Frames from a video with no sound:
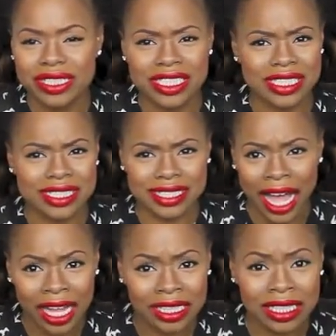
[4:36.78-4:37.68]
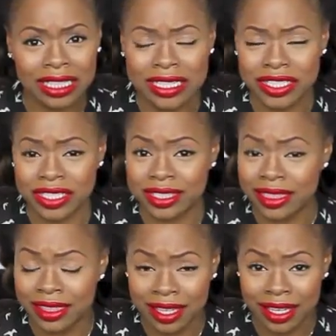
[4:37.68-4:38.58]
Just solid and just
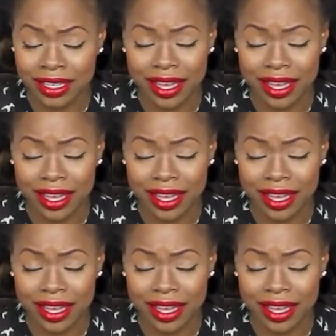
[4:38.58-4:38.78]
thick